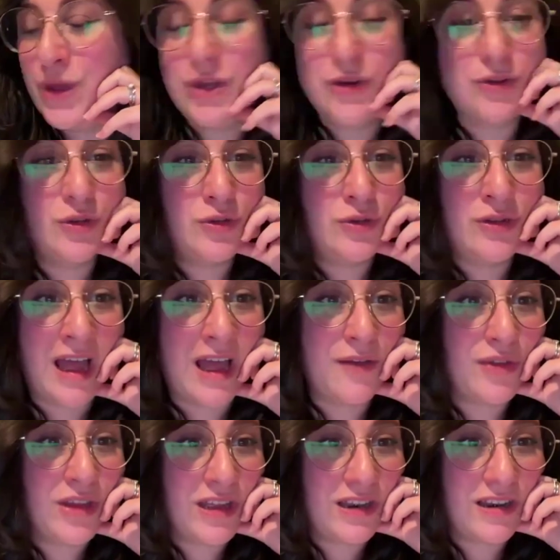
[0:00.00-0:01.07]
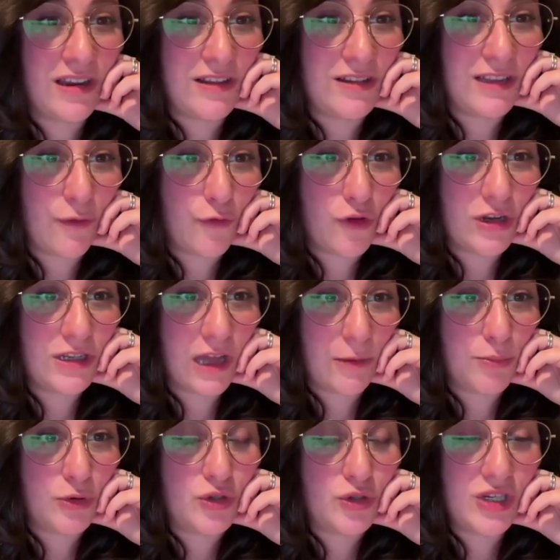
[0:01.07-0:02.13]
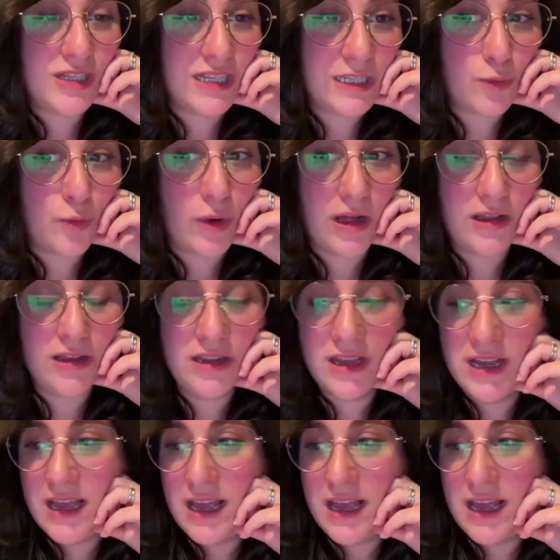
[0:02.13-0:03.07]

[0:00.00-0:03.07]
we could dive in different approaches as well.